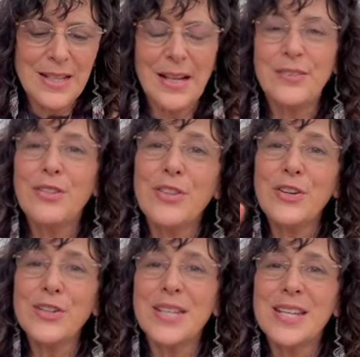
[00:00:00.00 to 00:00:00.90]
And the
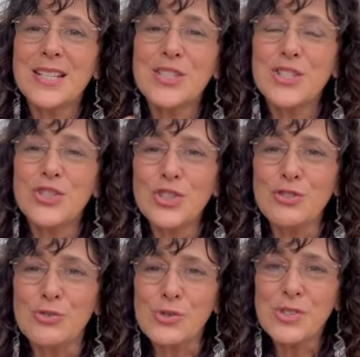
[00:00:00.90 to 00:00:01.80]
third thing is to
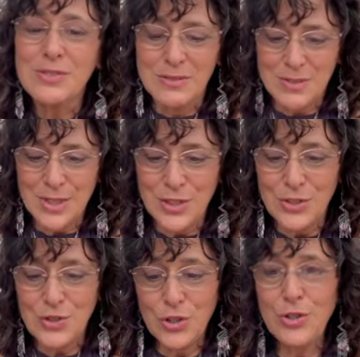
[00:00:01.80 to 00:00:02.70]
choose.
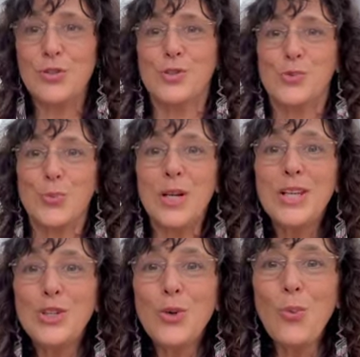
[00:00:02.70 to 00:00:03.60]
Choose. What
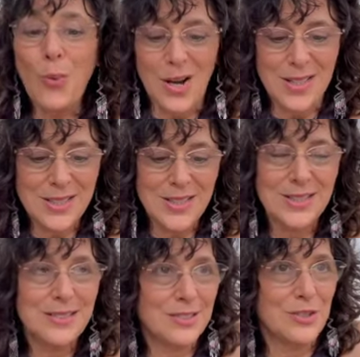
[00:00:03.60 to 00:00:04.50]
do you want
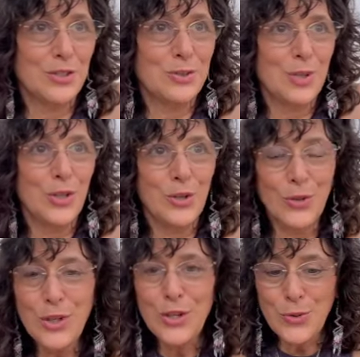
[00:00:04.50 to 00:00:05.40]
to do?
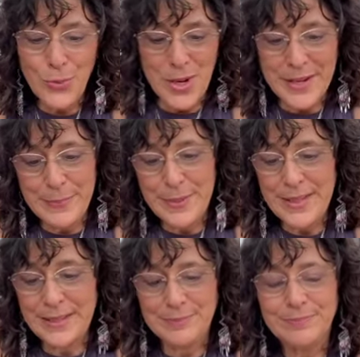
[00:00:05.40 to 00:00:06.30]
Who do you want to
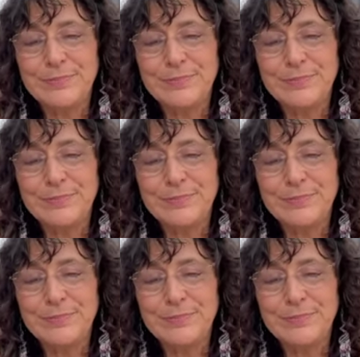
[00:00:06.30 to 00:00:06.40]
be?